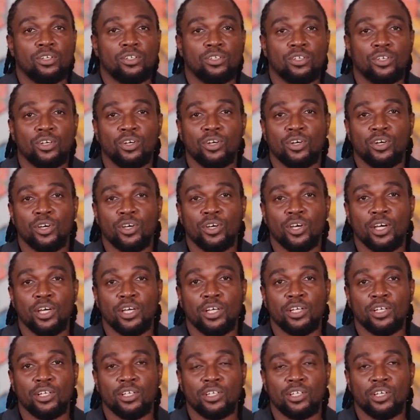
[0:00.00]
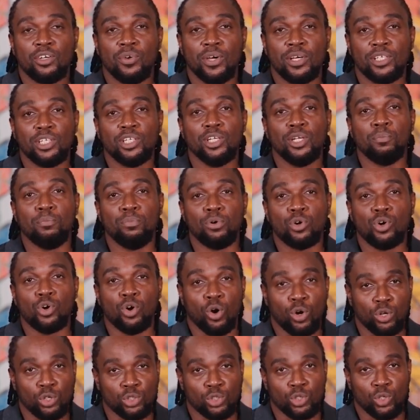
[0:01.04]
So in creating the book
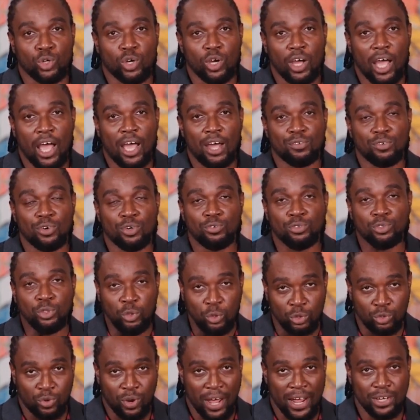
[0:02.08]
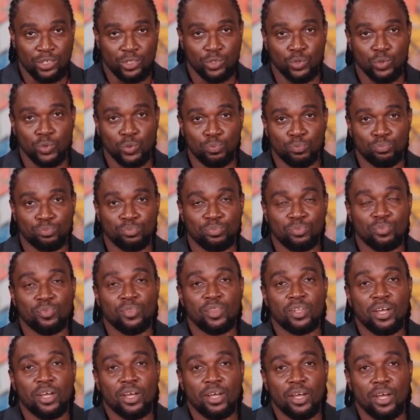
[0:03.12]
culture, I've also tried
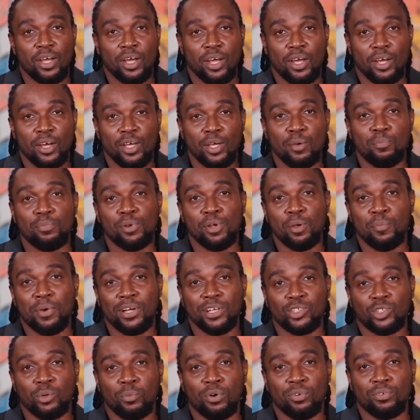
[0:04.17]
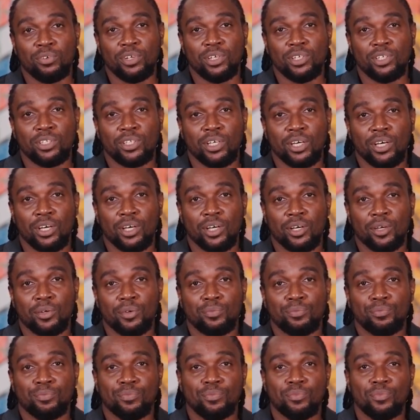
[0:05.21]
to implement some of these
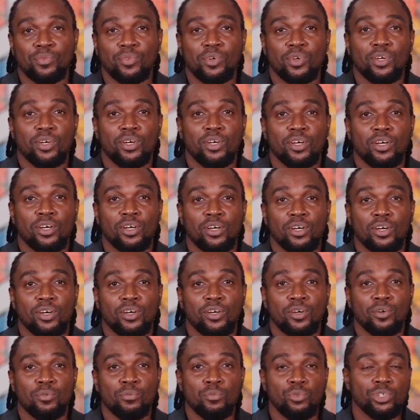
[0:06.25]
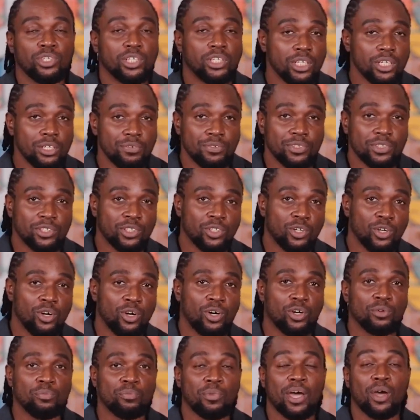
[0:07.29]
motifs
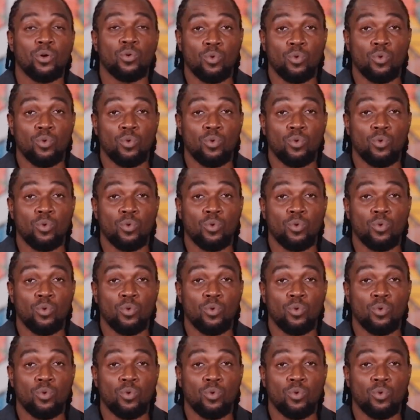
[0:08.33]
on my